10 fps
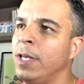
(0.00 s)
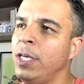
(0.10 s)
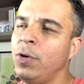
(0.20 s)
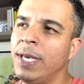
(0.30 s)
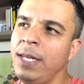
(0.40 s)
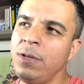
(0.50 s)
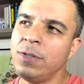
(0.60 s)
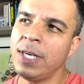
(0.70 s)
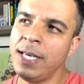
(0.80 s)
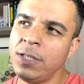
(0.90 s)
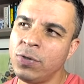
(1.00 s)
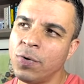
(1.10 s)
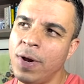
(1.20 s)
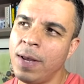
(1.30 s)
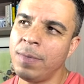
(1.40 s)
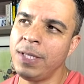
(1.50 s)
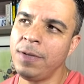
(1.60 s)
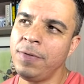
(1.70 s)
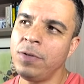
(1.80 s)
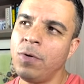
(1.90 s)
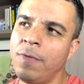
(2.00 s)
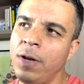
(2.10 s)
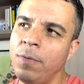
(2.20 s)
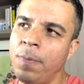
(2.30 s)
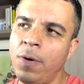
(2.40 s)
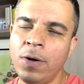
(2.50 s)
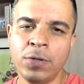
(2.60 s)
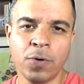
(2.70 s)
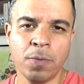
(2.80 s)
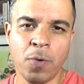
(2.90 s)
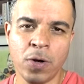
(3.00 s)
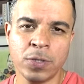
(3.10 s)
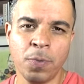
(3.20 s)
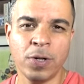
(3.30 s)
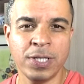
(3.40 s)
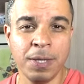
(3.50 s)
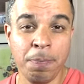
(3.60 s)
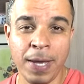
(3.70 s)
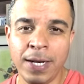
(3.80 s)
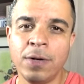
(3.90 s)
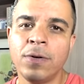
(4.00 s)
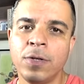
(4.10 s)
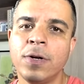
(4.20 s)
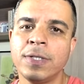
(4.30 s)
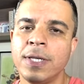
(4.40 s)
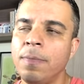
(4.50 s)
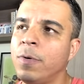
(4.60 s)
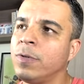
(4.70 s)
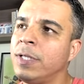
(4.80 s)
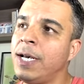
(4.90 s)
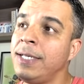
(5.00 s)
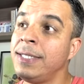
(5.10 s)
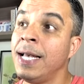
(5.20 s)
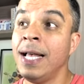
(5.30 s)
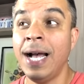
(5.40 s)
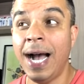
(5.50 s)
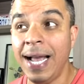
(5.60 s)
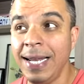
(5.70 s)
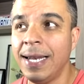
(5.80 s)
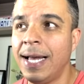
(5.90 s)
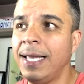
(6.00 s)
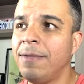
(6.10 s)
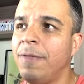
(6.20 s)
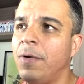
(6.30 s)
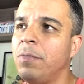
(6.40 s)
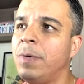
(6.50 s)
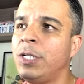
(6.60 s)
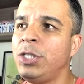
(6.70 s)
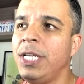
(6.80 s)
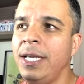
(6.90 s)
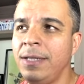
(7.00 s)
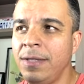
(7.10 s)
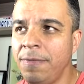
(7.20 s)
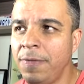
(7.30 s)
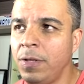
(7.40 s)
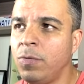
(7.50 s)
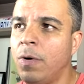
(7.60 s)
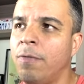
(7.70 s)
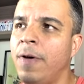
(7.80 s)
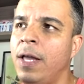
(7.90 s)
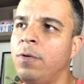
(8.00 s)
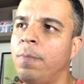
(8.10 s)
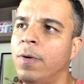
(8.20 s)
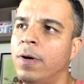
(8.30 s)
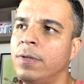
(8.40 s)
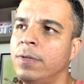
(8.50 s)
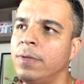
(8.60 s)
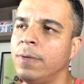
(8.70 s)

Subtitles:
You can use histogram, individual value plot, or box plot depending on your sample size. I like very much individual value plot.